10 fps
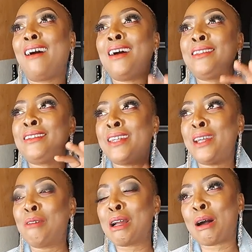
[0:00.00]
A
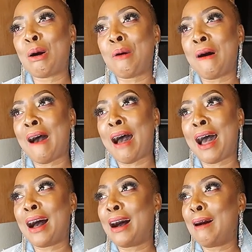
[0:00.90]
year ago,
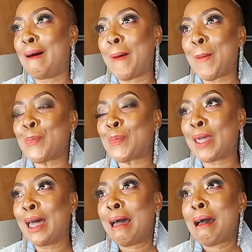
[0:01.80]
um,
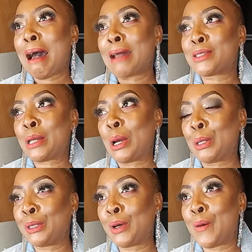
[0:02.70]
I
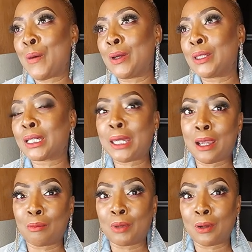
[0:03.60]
turned on the
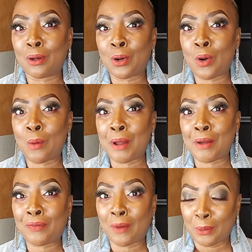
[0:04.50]
camera on my
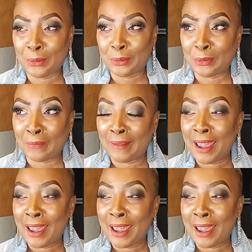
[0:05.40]
phone